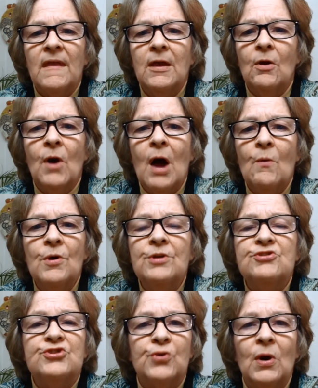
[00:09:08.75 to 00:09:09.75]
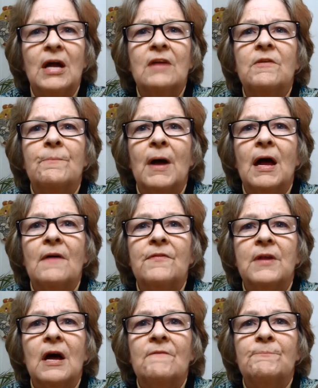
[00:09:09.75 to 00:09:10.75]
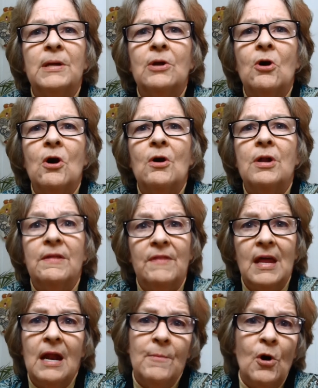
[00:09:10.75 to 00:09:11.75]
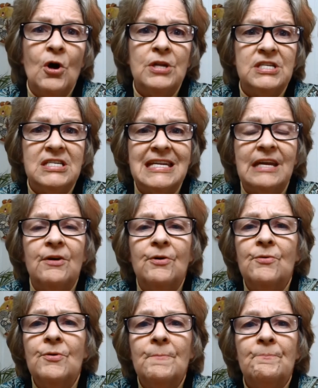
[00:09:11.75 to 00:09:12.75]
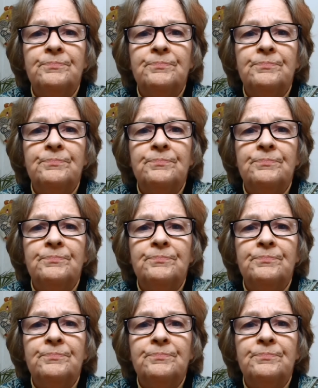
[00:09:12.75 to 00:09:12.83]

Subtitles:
I wouldn't trade the path that I've been on and that I'm on still.